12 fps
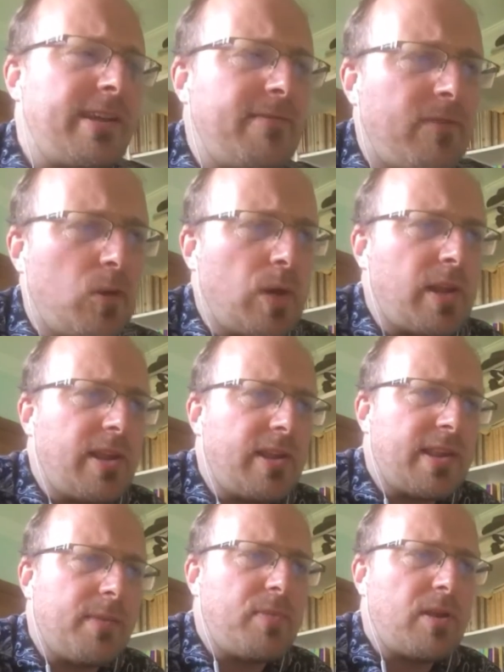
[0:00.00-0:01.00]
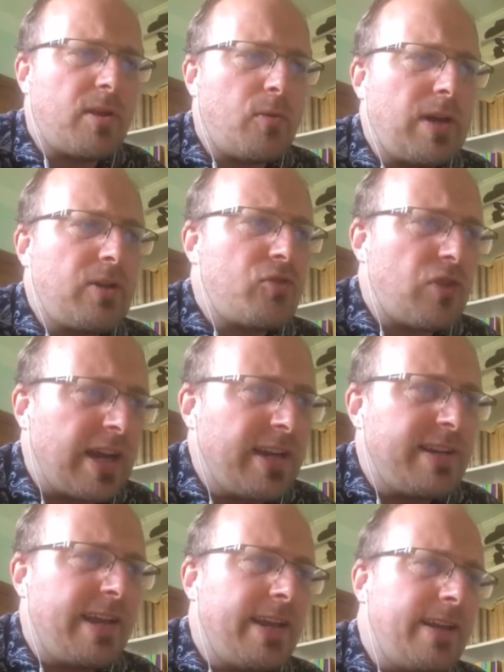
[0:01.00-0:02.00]
influence your subsequent
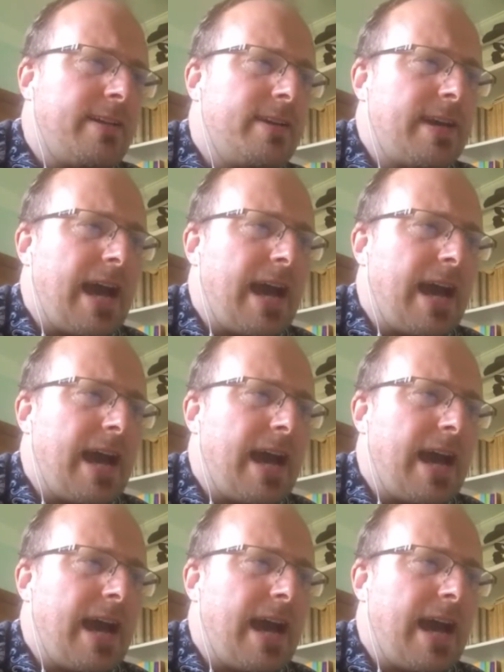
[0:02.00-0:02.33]
writing,